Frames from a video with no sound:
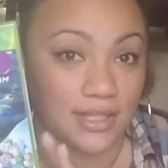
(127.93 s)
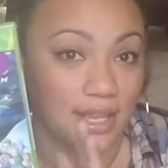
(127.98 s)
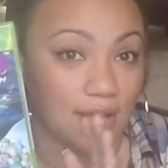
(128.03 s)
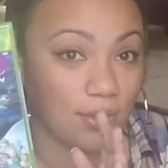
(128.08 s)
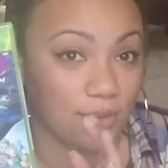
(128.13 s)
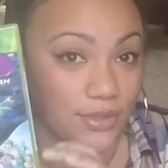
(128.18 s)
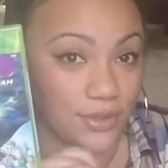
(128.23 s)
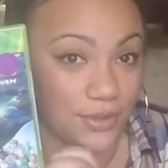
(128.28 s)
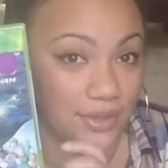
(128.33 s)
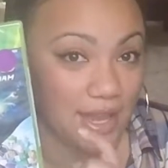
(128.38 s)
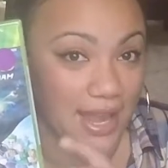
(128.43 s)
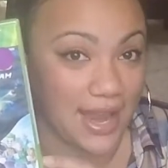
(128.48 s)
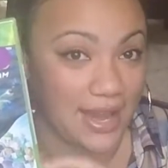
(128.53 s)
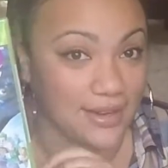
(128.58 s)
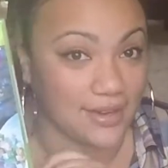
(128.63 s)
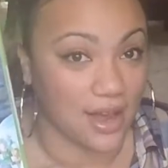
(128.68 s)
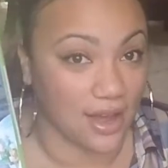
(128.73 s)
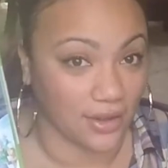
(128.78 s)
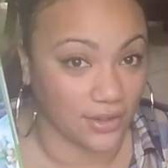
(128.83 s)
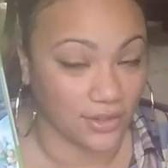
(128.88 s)
on sale, it was only
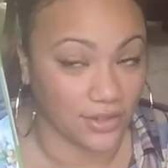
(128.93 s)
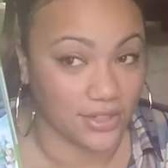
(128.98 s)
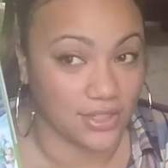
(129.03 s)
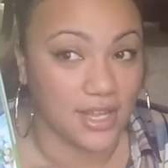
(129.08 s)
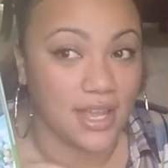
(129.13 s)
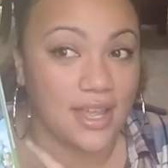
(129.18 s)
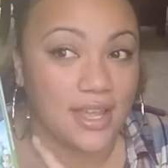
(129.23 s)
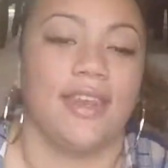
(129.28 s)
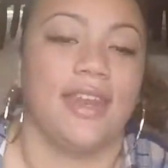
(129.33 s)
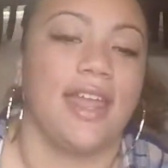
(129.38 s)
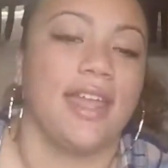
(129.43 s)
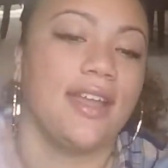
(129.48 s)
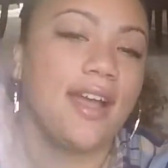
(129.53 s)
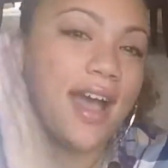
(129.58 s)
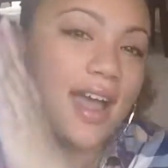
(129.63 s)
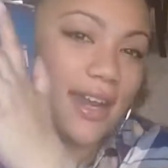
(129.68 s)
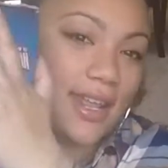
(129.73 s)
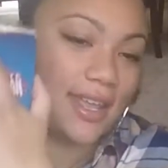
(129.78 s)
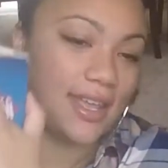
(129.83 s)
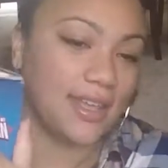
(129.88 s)
$8. And then I
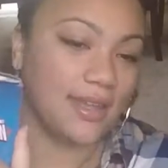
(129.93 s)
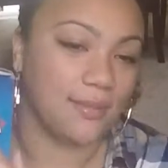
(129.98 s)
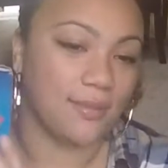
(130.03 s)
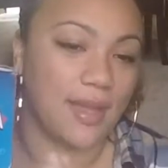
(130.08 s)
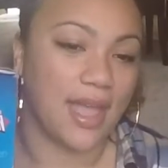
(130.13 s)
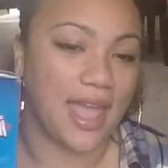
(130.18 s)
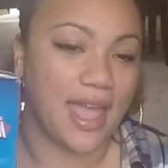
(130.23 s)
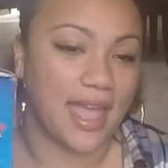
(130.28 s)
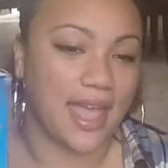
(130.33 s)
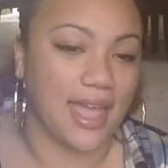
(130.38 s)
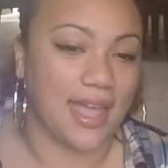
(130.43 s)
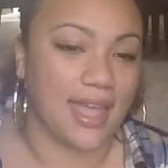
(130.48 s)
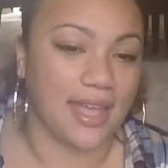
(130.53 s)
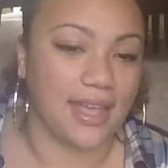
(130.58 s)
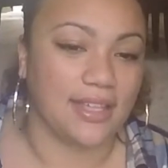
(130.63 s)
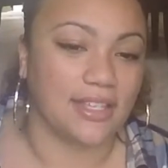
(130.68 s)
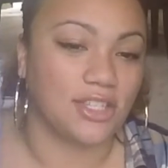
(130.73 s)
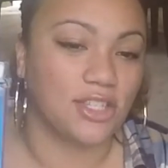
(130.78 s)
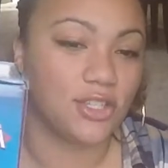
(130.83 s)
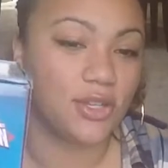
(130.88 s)
got him
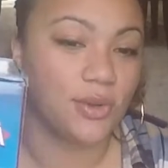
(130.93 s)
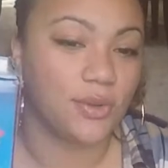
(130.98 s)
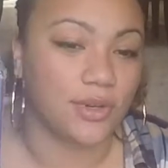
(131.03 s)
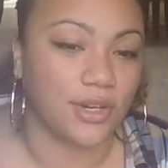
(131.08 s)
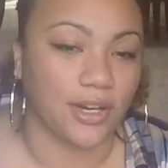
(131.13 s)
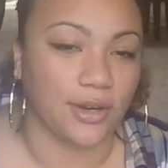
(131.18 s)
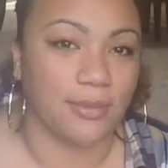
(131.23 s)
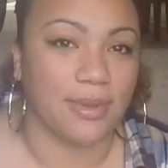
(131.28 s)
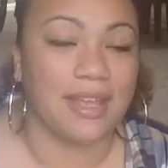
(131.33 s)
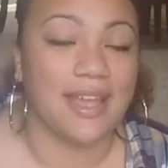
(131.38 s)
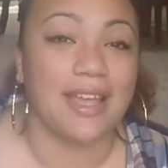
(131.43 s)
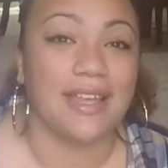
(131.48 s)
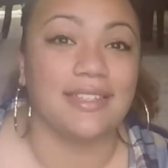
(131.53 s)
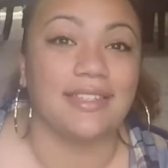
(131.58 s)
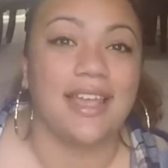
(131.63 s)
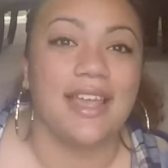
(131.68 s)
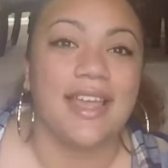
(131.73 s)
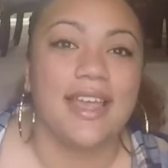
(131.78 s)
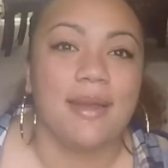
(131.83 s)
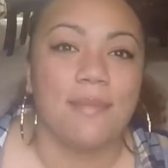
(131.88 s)
a scooter,
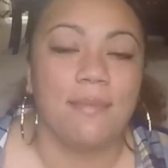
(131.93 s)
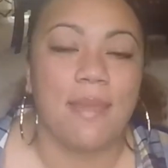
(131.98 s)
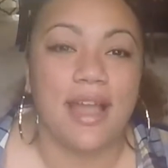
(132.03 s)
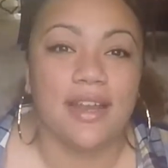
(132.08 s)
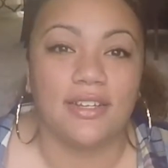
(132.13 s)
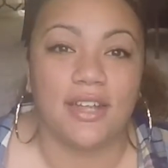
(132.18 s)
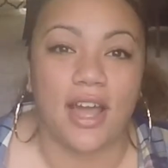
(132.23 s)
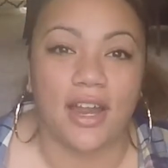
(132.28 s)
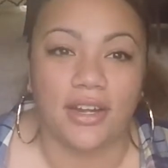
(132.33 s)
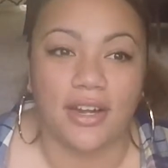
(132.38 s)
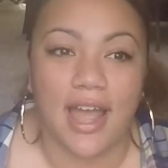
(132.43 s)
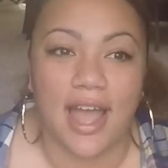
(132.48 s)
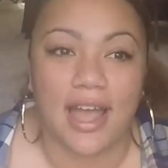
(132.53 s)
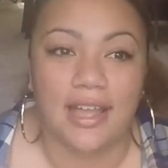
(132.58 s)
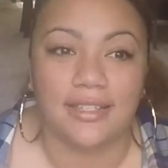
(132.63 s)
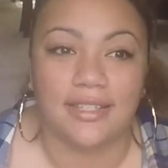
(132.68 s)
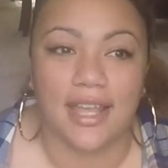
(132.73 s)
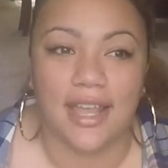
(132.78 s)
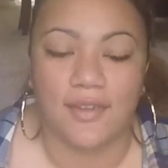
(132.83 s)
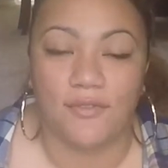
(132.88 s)
because my daughter
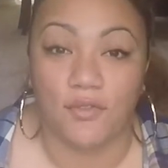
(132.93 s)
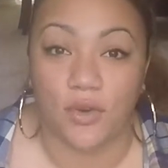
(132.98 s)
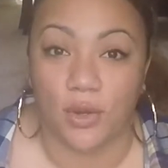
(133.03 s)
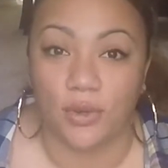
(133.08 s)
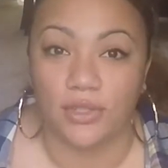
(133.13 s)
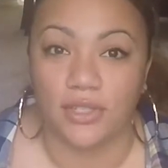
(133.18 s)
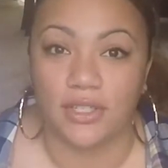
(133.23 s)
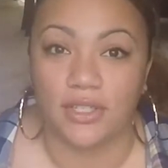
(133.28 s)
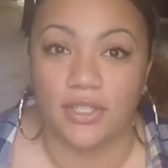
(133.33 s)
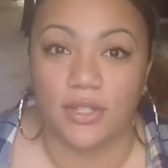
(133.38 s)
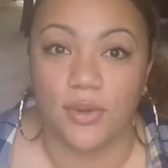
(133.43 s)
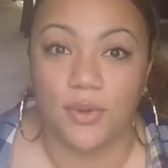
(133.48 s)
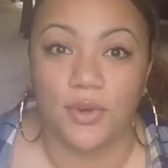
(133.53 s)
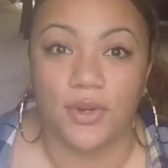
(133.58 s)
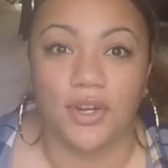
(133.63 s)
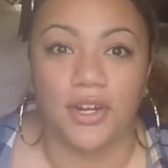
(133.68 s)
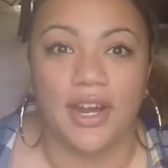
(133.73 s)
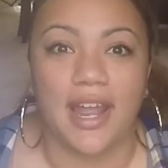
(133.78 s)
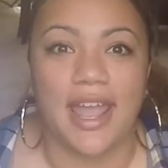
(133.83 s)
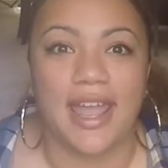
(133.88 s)
has a Frozen
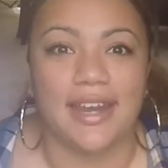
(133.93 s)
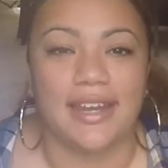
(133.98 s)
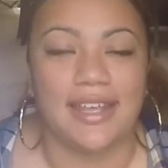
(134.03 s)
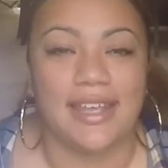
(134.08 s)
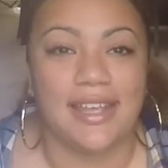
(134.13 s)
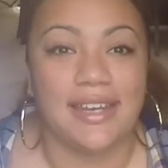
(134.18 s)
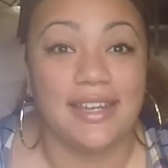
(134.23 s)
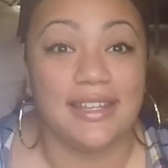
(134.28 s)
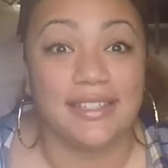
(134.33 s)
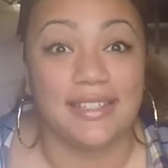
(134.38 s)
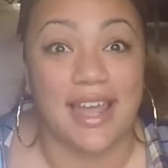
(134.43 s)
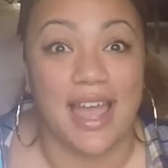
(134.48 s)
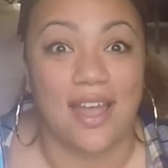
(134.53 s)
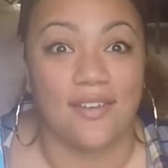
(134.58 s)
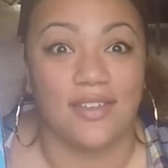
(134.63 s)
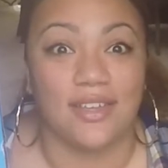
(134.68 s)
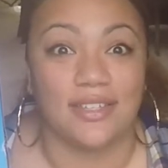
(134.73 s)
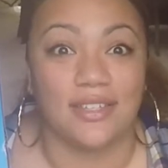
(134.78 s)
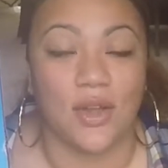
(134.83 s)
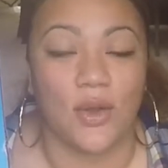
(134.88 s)
scooter, and he doesn't
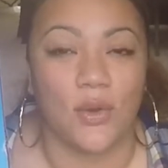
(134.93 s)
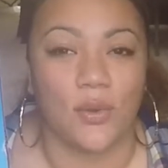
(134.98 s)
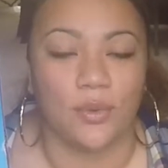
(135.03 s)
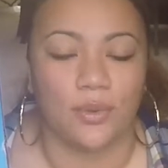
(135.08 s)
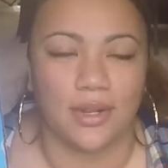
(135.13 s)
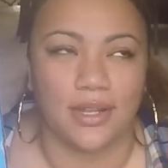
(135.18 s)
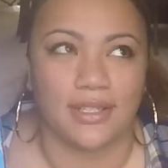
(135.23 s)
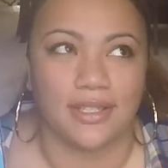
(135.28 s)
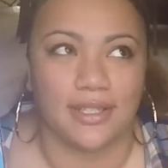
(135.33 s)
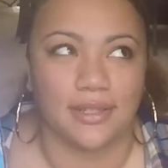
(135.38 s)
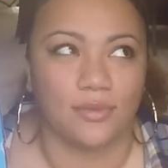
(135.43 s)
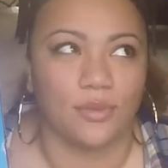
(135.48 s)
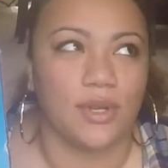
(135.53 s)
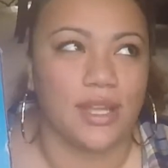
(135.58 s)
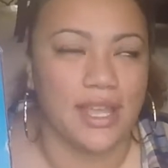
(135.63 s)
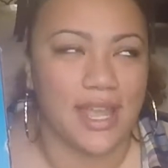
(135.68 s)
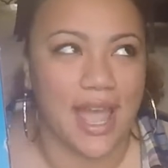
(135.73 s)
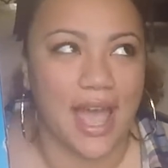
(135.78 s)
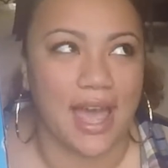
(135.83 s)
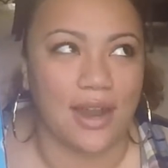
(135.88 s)
have his own, because,
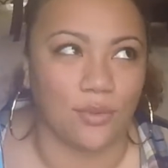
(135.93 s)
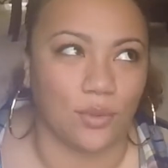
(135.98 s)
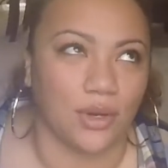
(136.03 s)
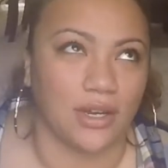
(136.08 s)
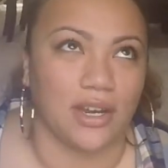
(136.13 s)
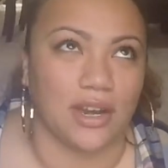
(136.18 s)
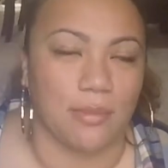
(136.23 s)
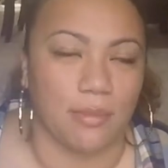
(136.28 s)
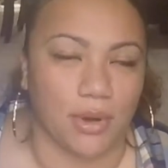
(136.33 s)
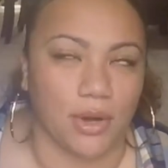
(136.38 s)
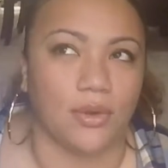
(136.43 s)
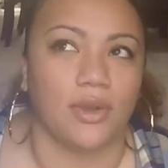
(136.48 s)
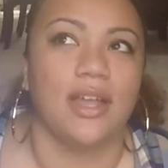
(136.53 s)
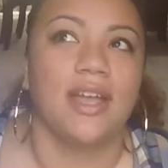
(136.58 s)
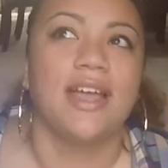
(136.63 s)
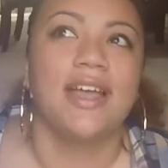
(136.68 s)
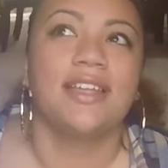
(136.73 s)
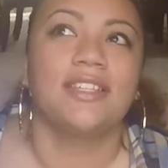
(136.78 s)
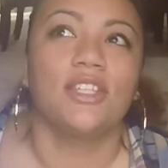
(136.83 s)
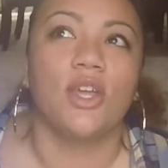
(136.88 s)
well, he had one and it broke.
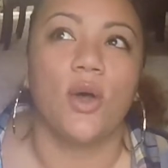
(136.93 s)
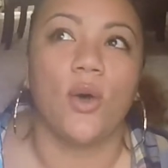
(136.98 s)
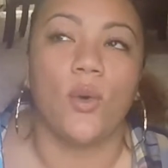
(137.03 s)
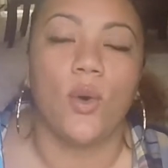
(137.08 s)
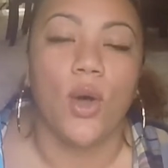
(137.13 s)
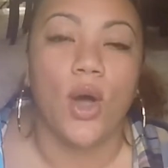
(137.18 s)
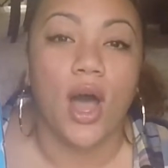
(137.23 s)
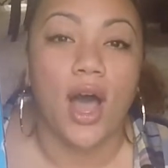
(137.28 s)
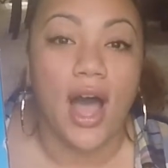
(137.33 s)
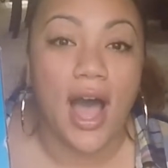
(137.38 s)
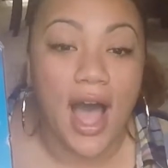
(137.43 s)
So